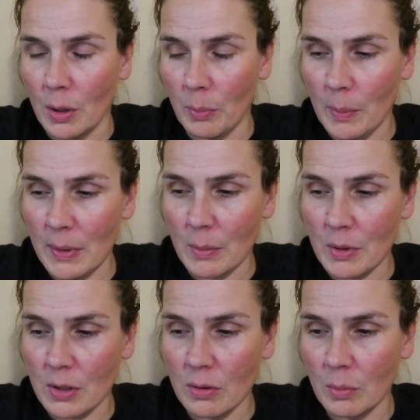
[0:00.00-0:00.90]
puppy number
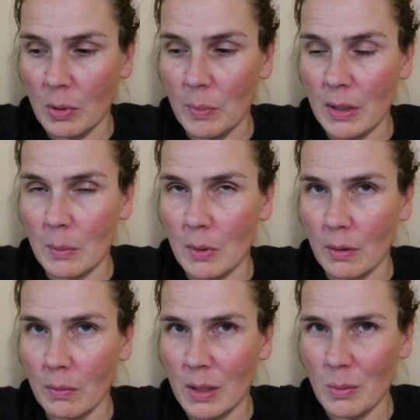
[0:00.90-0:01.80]
2 and puppy number
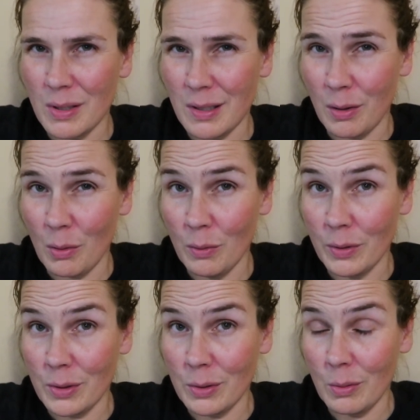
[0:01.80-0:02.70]
3, it was like
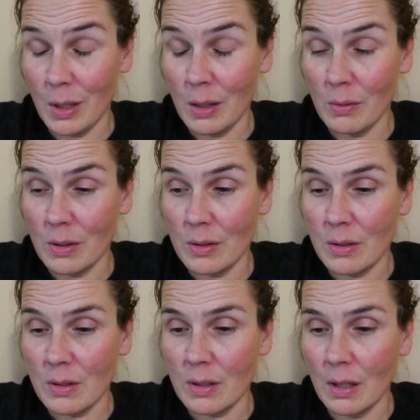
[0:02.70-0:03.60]
over 2
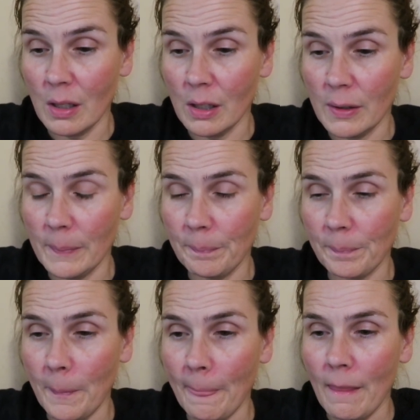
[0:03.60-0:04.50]
hours.
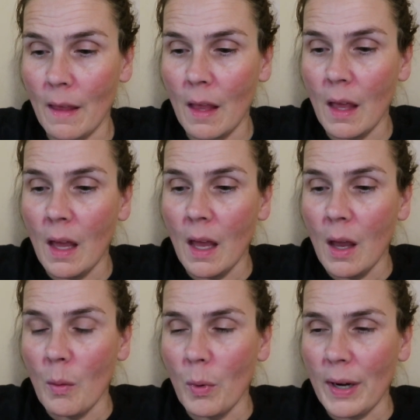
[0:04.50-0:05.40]

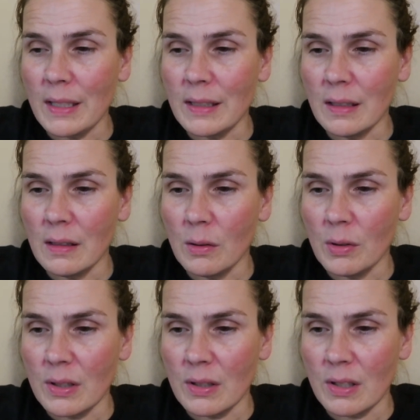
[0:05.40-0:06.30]
What I did
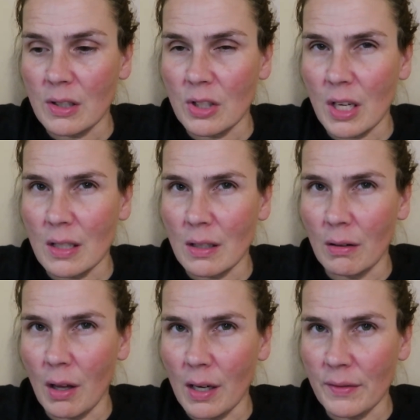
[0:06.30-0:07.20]
notice is that she has a
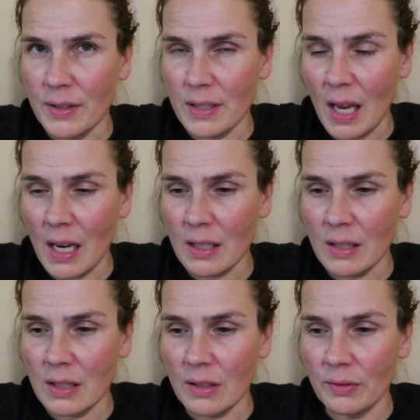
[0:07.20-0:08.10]
lot of
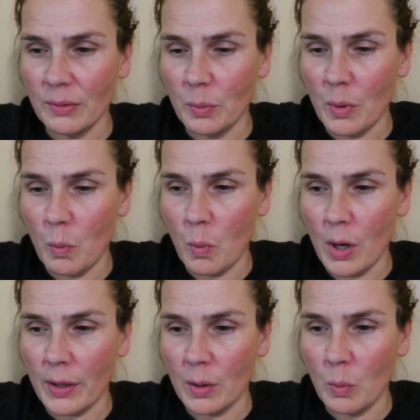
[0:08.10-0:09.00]
sacks with
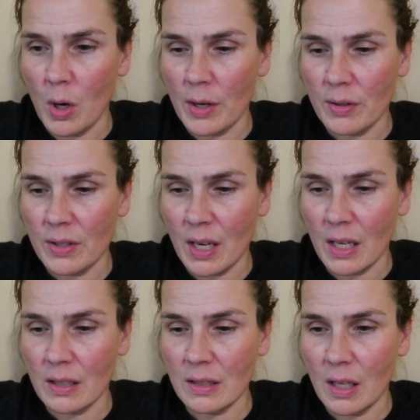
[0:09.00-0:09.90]
water
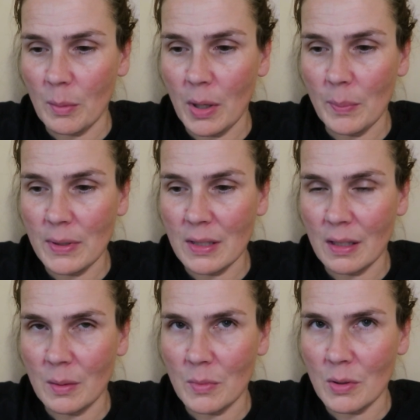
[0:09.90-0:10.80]
sacks, not puppies in
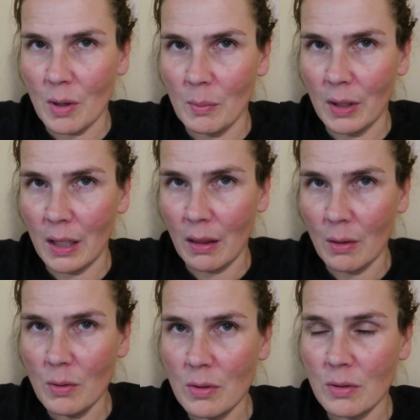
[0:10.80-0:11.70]
them. So I'm like,
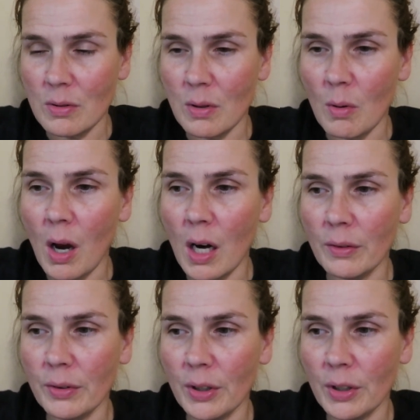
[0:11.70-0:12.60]
those are so hard
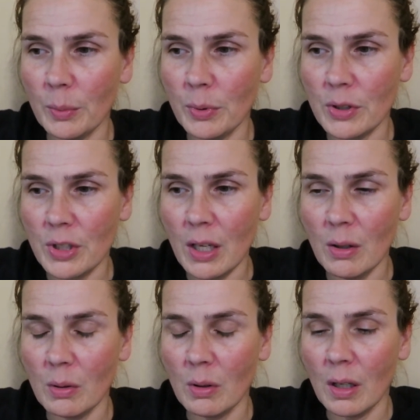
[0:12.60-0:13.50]
for her to push
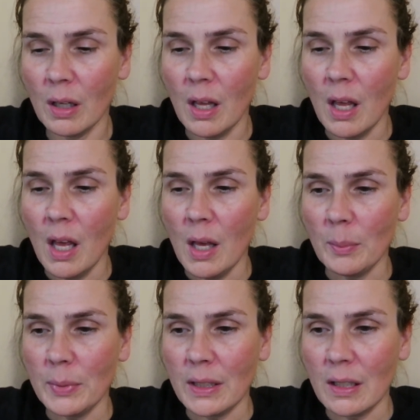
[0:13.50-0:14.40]
out
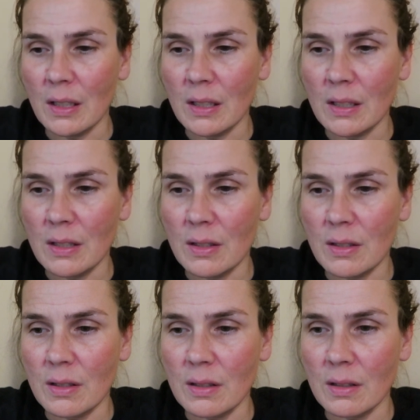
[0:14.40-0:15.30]

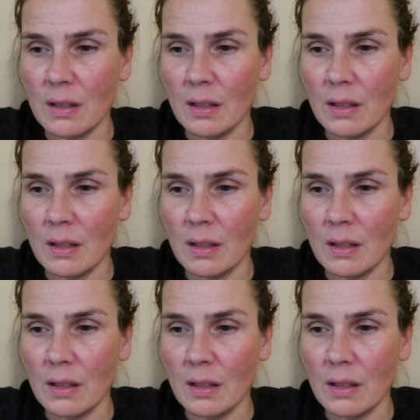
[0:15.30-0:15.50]
because